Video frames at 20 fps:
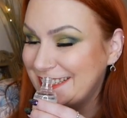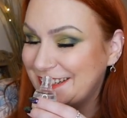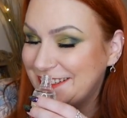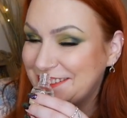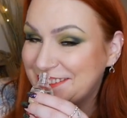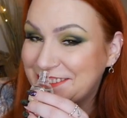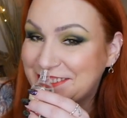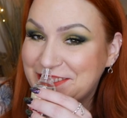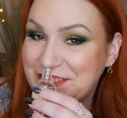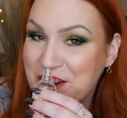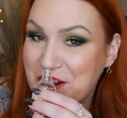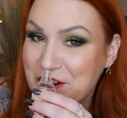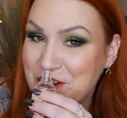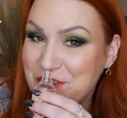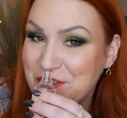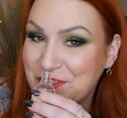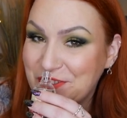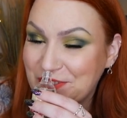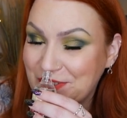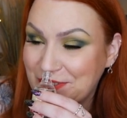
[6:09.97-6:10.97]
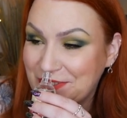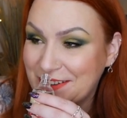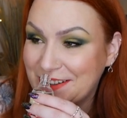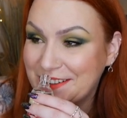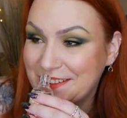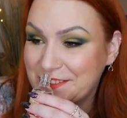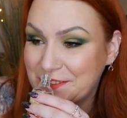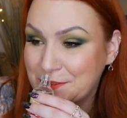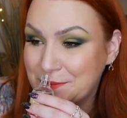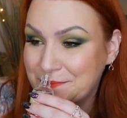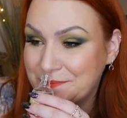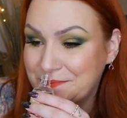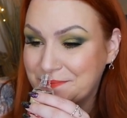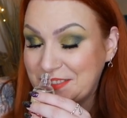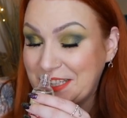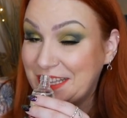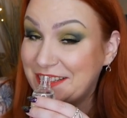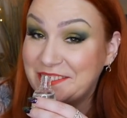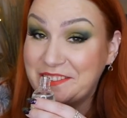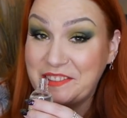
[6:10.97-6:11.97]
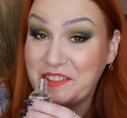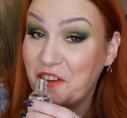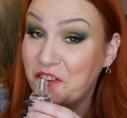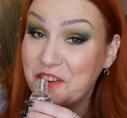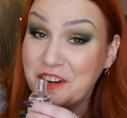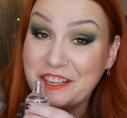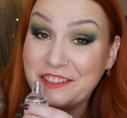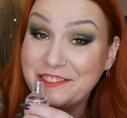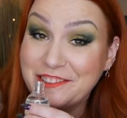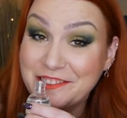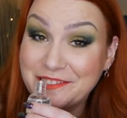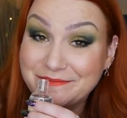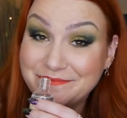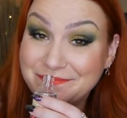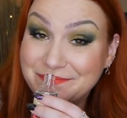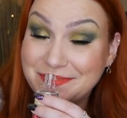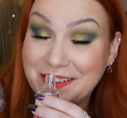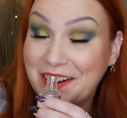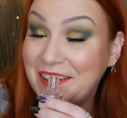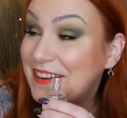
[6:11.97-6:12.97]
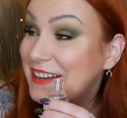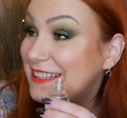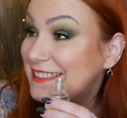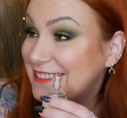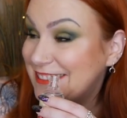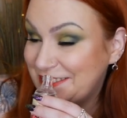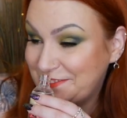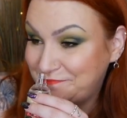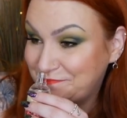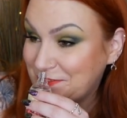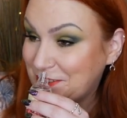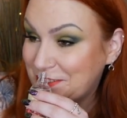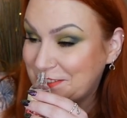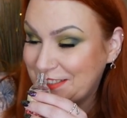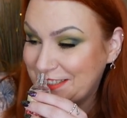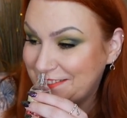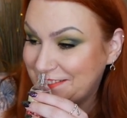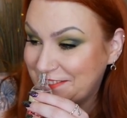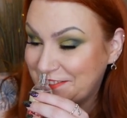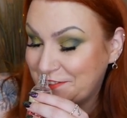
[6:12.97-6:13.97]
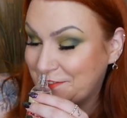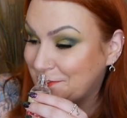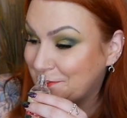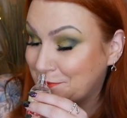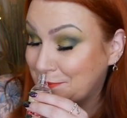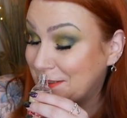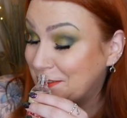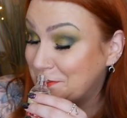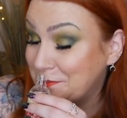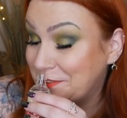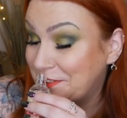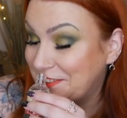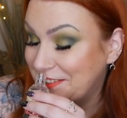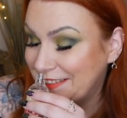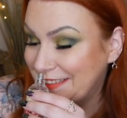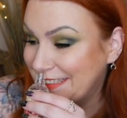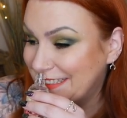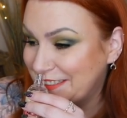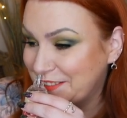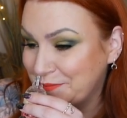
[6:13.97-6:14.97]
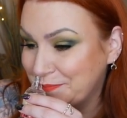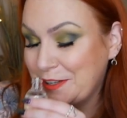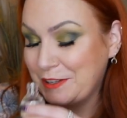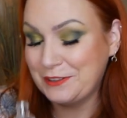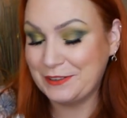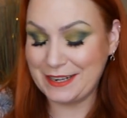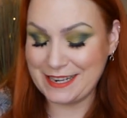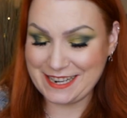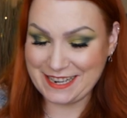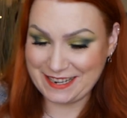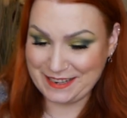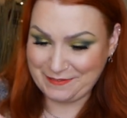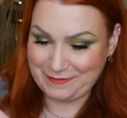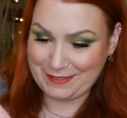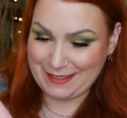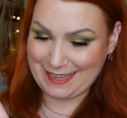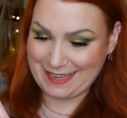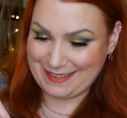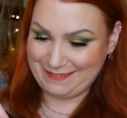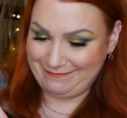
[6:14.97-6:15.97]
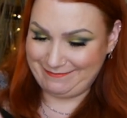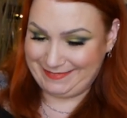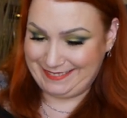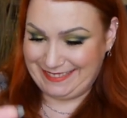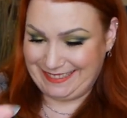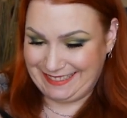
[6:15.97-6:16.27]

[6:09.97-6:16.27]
That is so, so nice. Yes, orange. Orange, orange, it just smells of oranges. Oh, I love that.